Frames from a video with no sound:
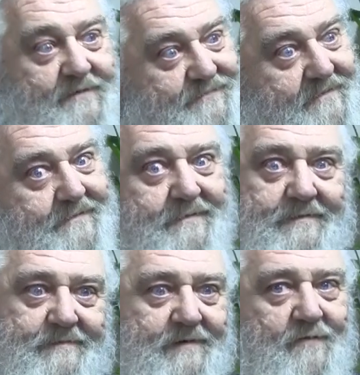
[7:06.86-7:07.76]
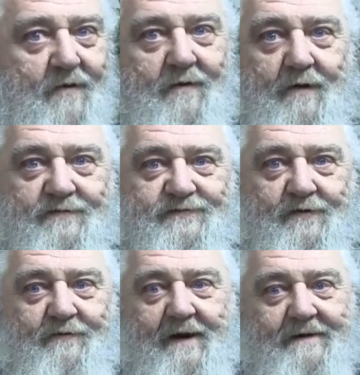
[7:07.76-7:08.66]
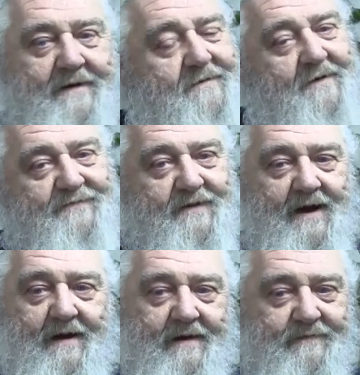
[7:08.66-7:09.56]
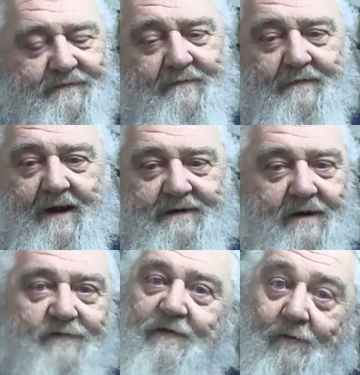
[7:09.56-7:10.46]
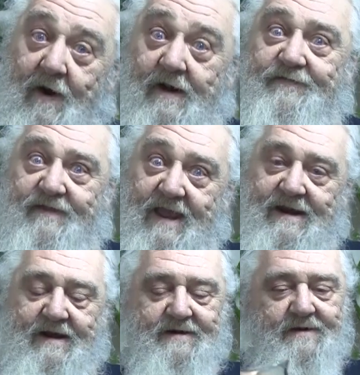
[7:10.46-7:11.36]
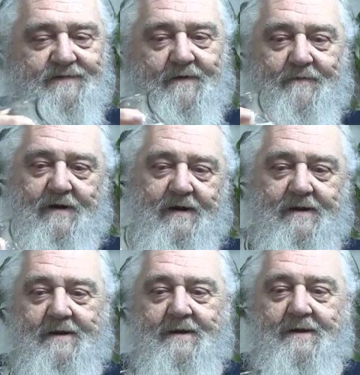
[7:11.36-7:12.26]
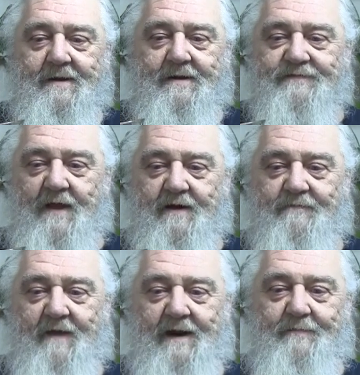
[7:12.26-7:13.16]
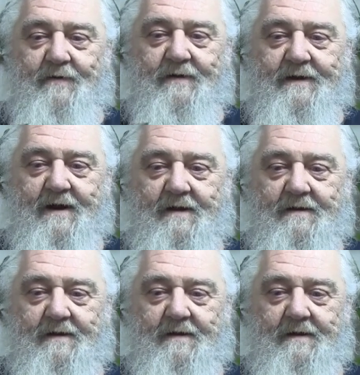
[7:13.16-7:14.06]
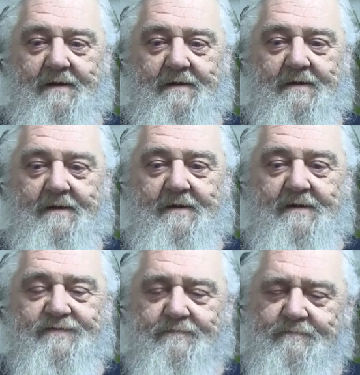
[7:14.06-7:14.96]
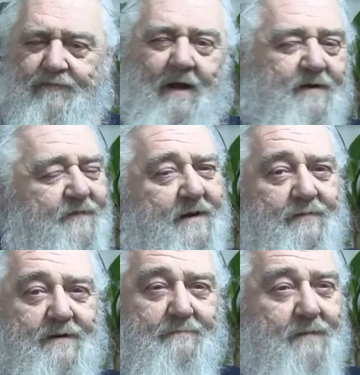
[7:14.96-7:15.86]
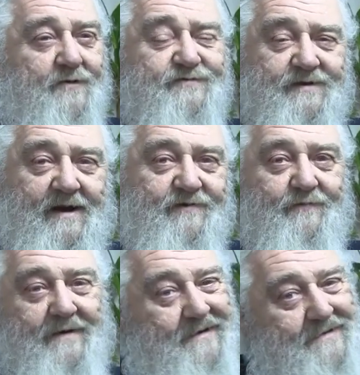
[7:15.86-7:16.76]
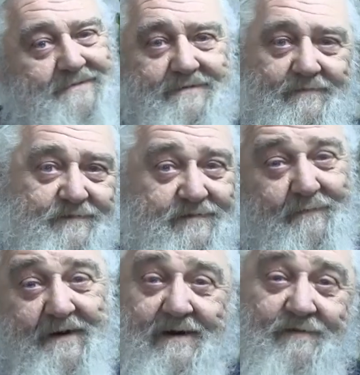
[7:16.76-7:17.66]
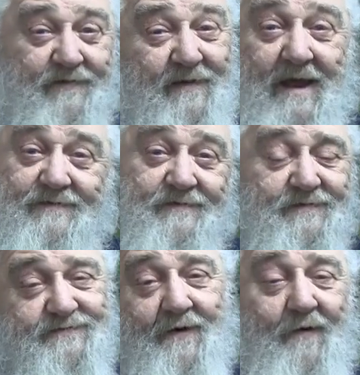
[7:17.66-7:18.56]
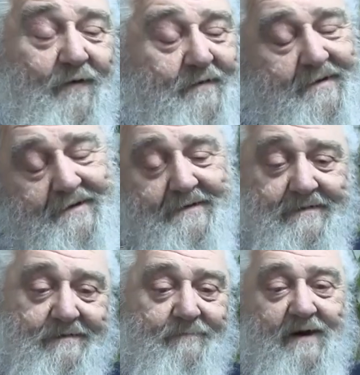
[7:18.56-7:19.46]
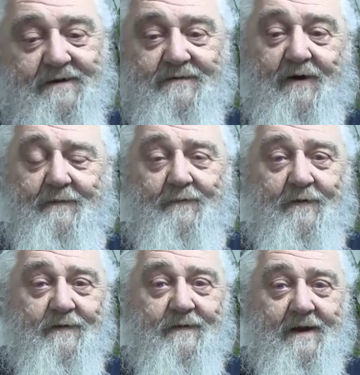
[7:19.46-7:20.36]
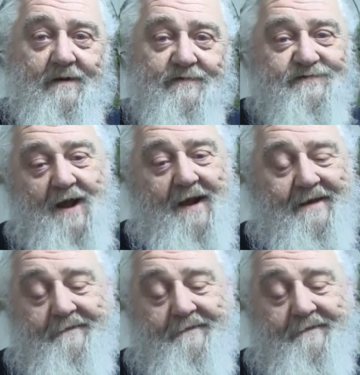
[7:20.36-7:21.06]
I said, uh, a local Kroger store around here doesn't carry it, so I had to go somewhere else to get it. So uh, it's not available in, uh, it's probably available in most states, but uh, depending on the size of your store, it uh, may determine whether they're going to stock it